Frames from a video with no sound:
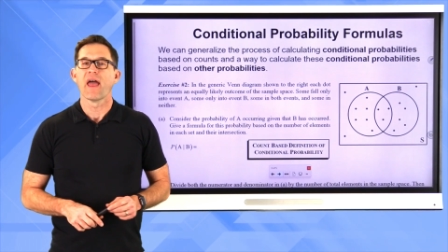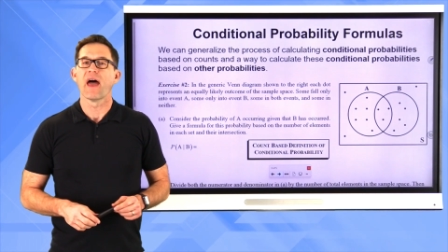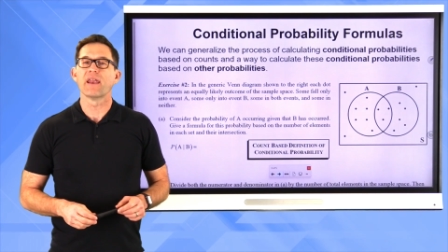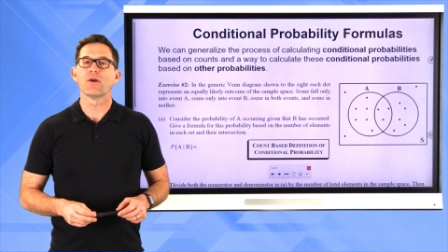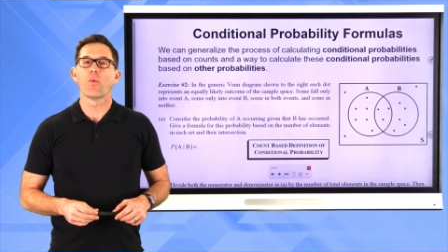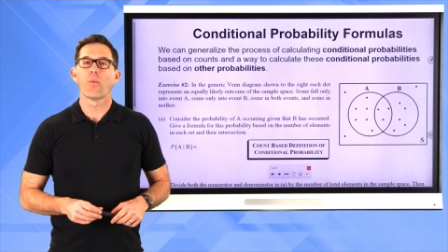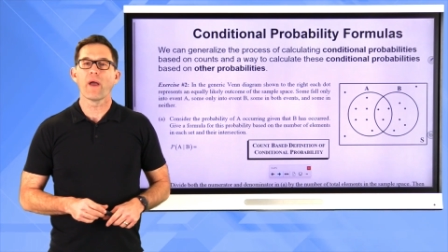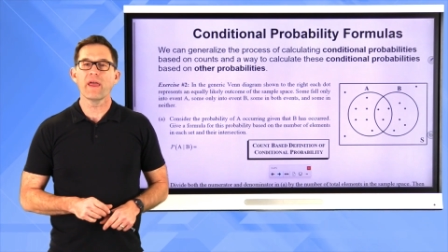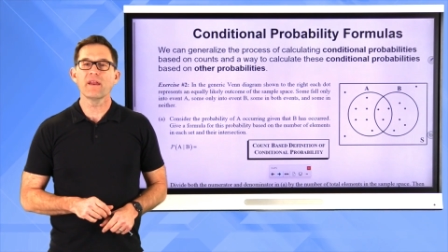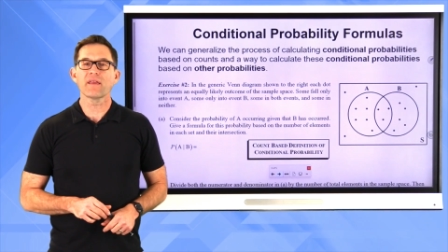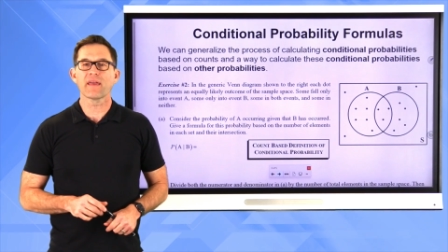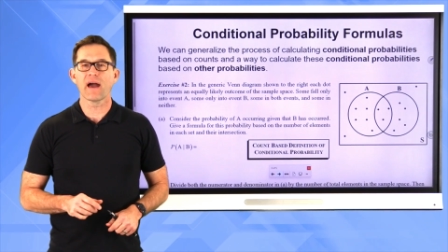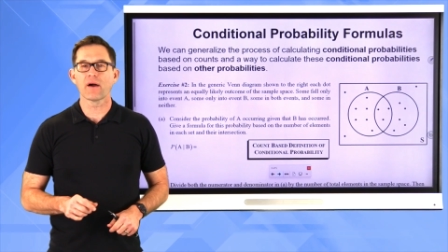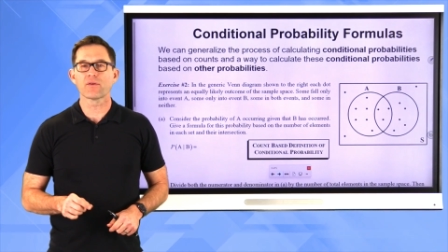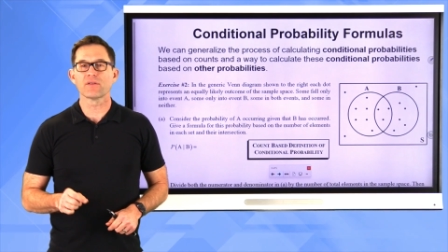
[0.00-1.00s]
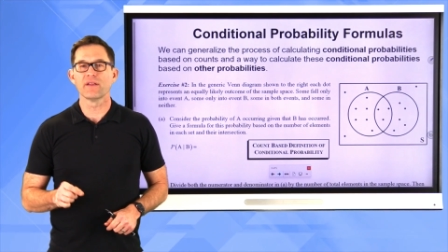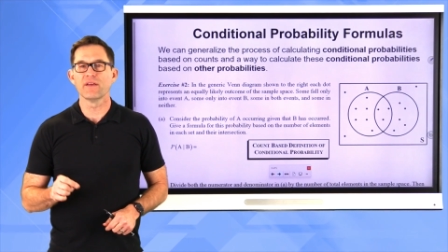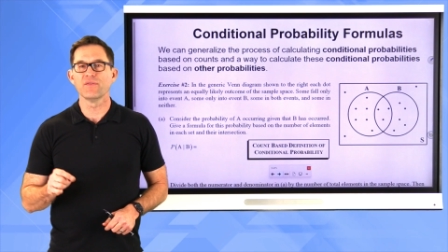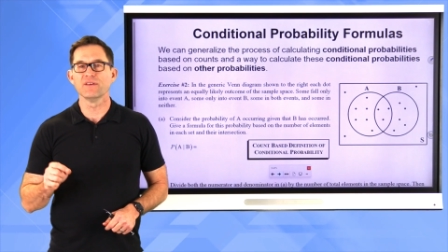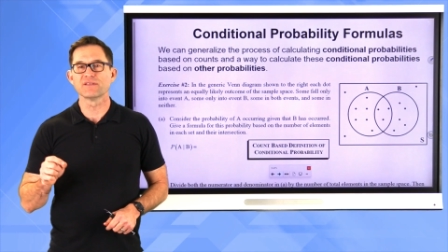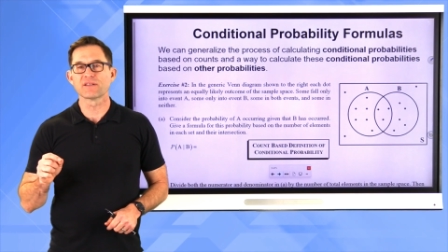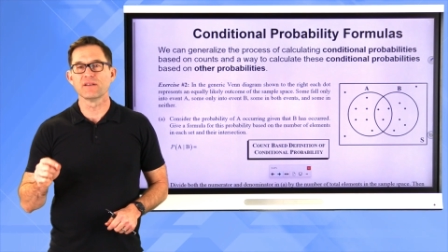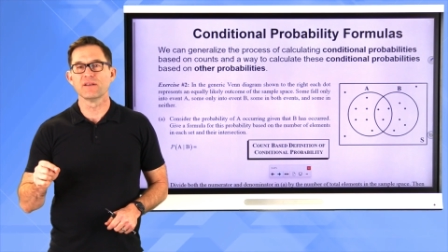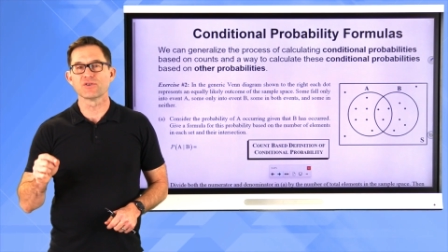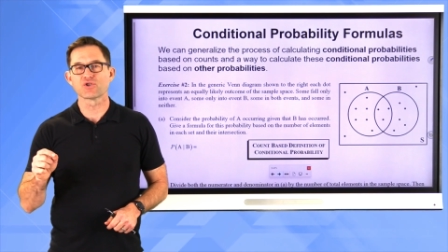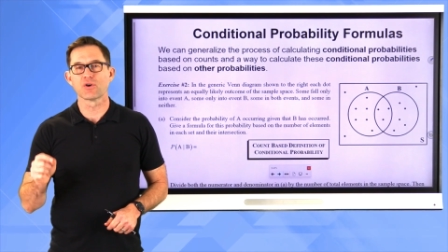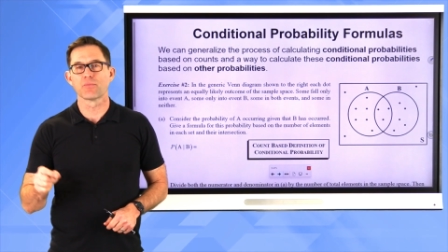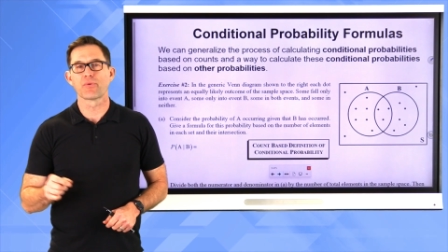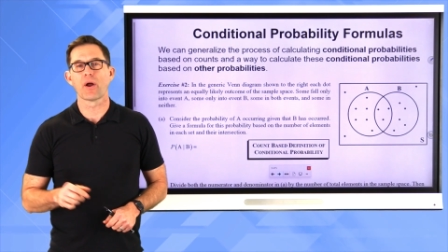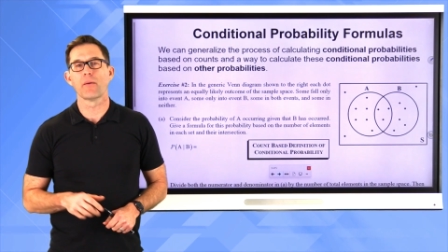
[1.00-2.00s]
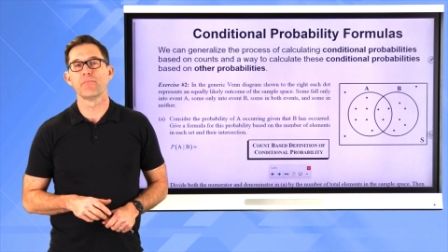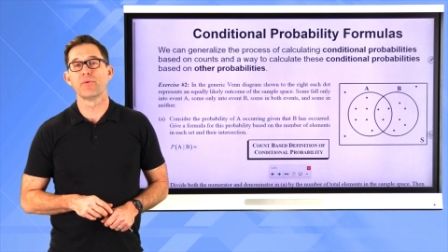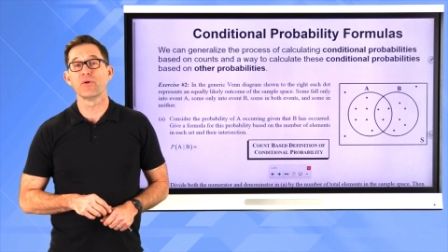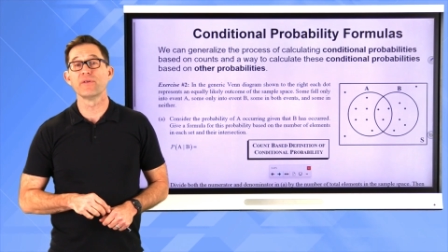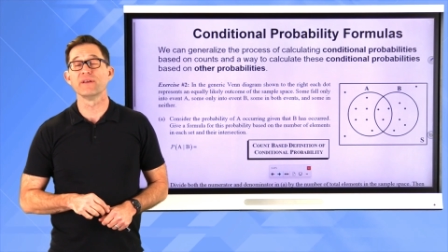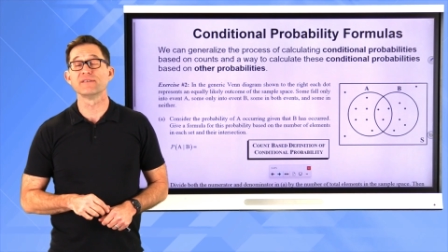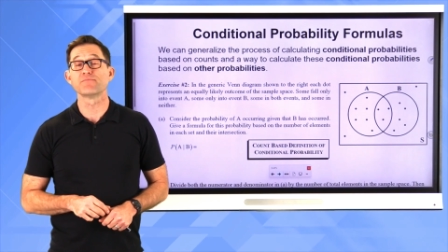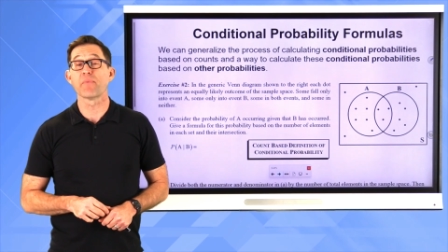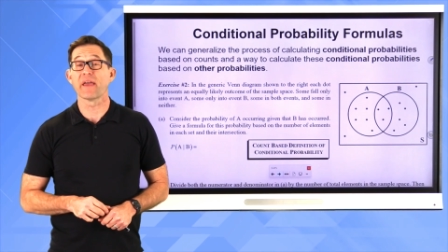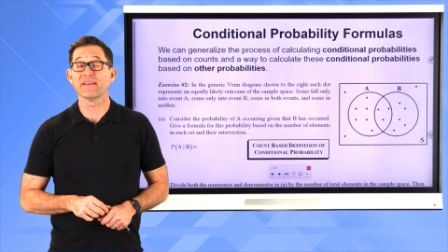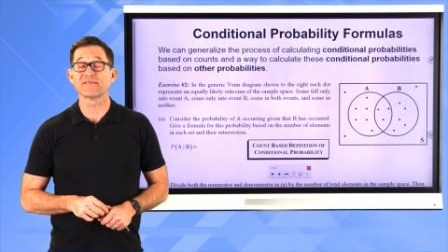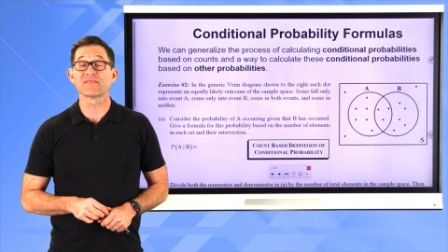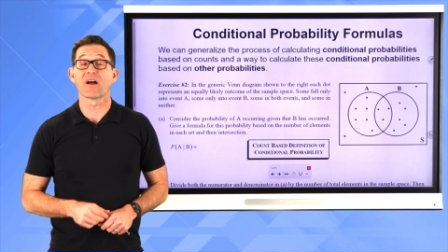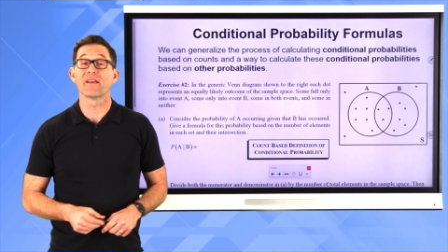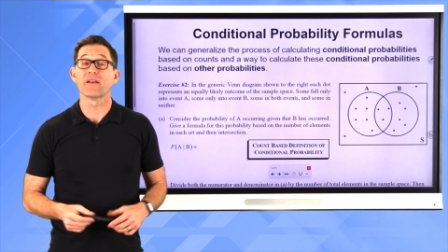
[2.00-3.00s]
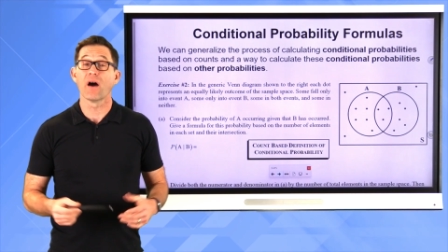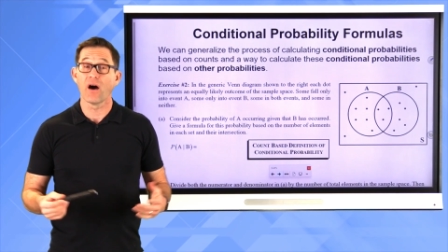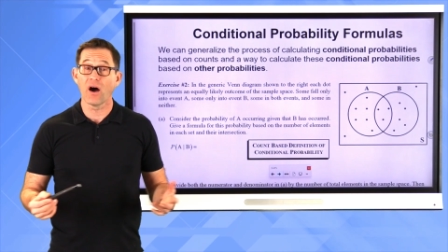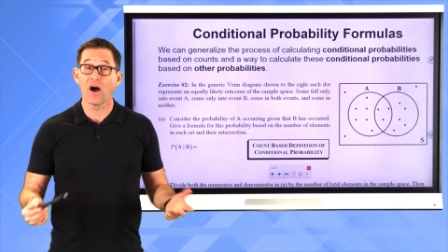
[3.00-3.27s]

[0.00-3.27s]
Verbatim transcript: and a way to calculate these conditional probabilities based on